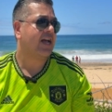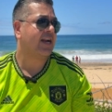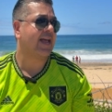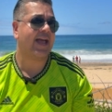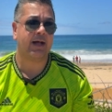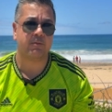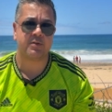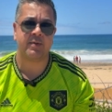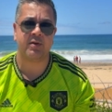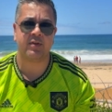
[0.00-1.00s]
and it
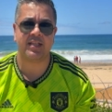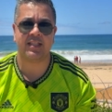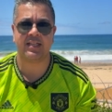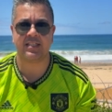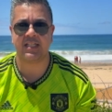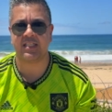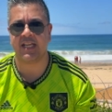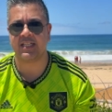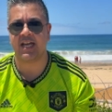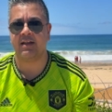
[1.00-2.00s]
helps me with the, these
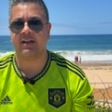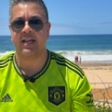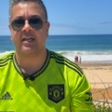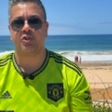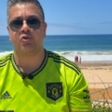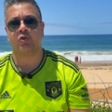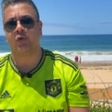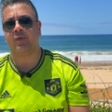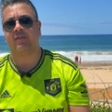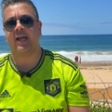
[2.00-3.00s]
things that again I struggled
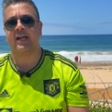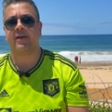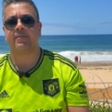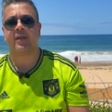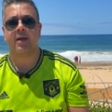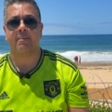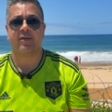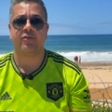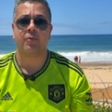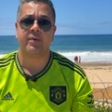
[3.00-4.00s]
with, like my
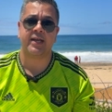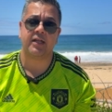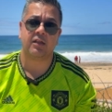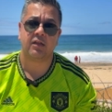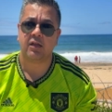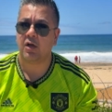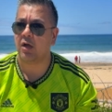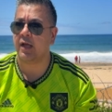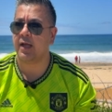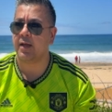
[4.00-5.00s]
thumbnail
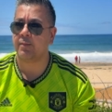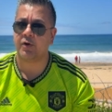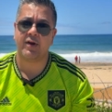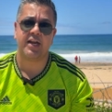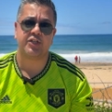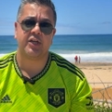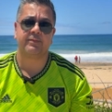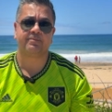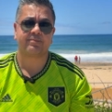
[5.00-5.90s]
um, creation,